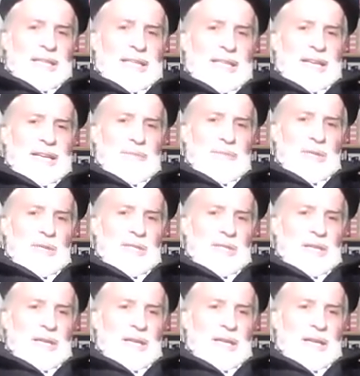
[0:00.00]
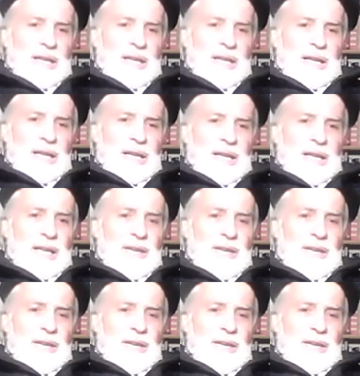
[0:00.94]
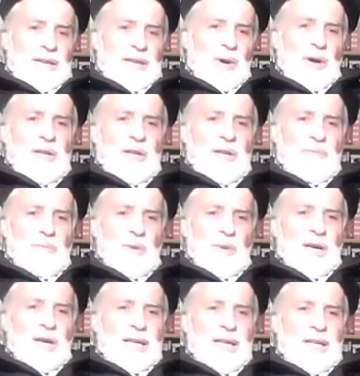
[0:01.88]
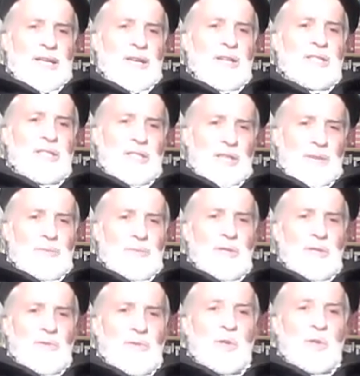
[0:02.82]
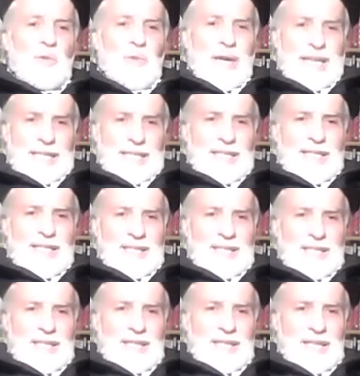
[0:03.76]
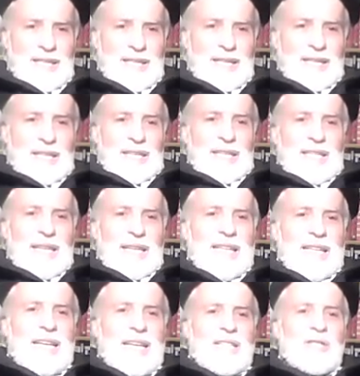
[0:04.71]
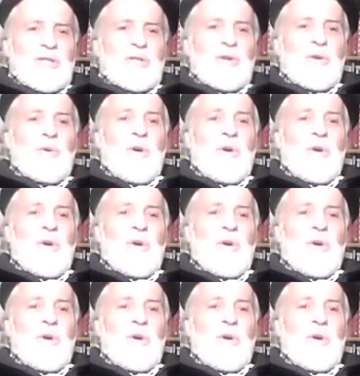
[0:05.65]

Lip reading: that means if part of my consumption was waste, that has to go